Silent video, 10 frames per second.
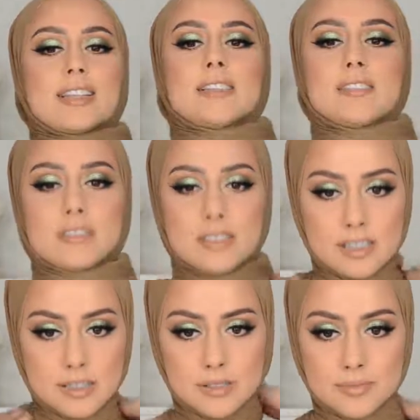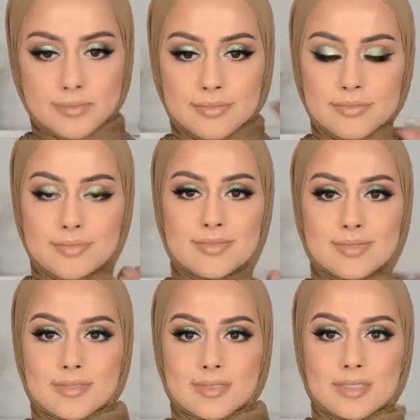did this
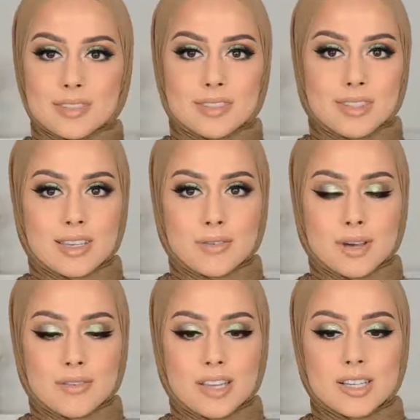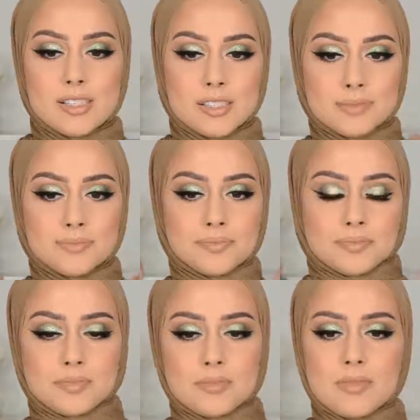then you have this
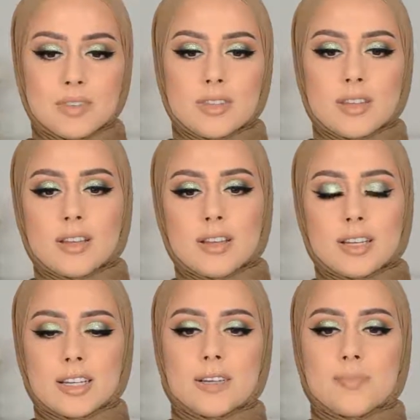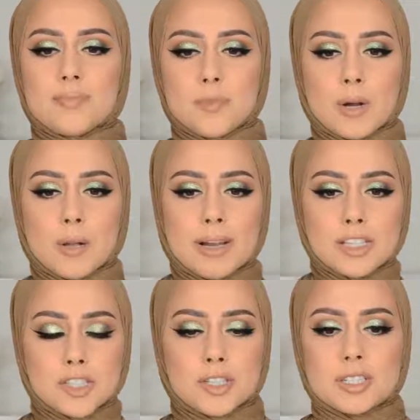um, well my
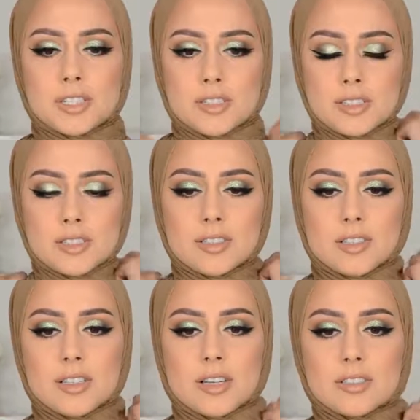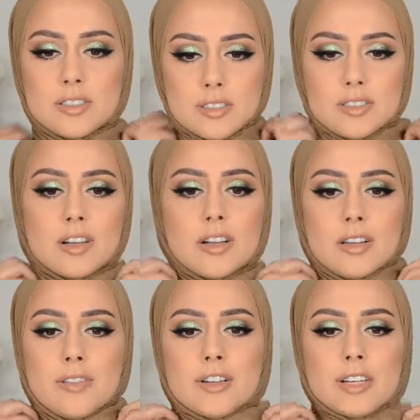shirt is not
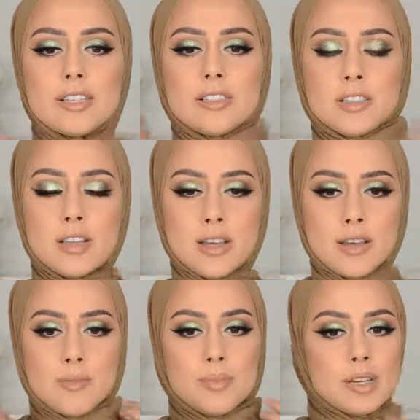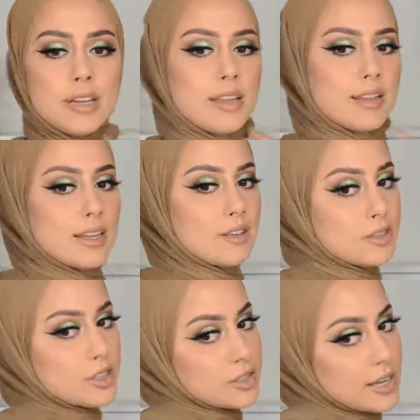good for this but and then
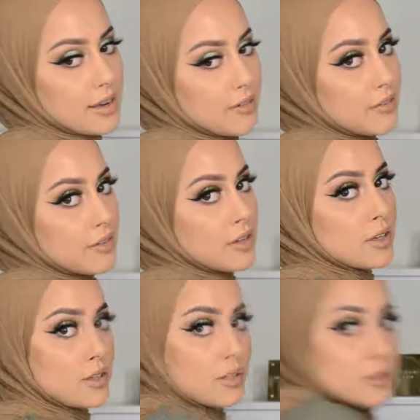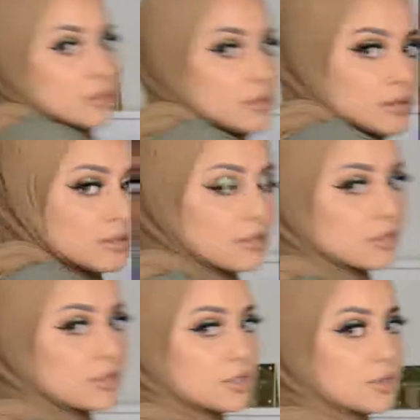you just have
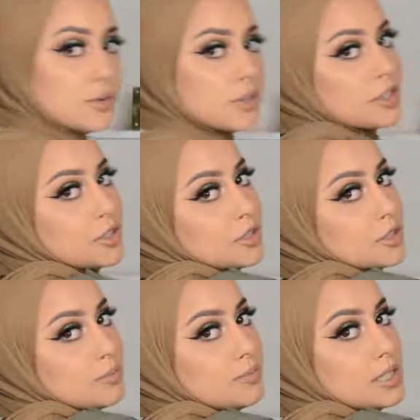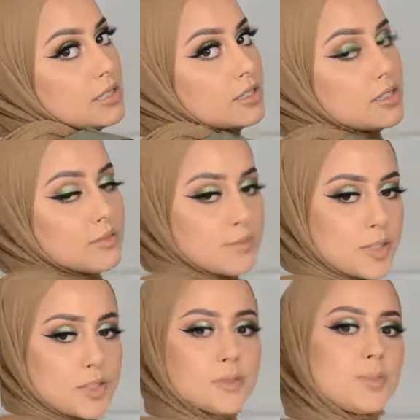two cute pieces,
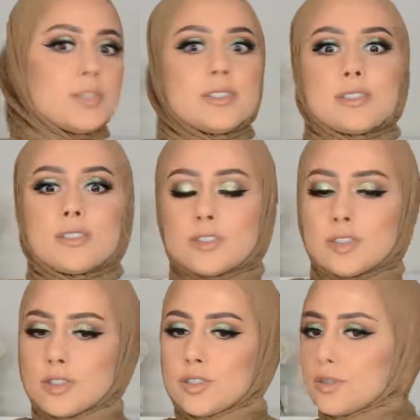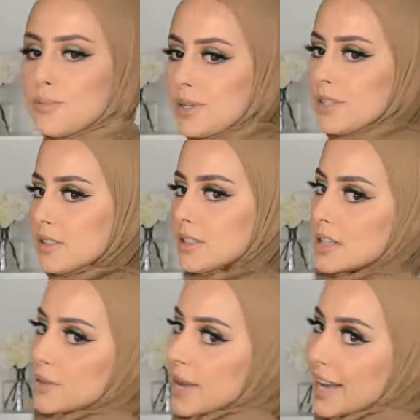cute pieces, just two pieces
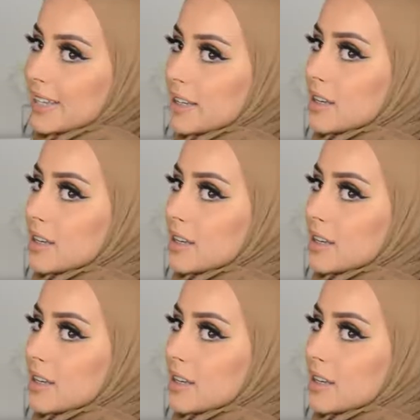in the back,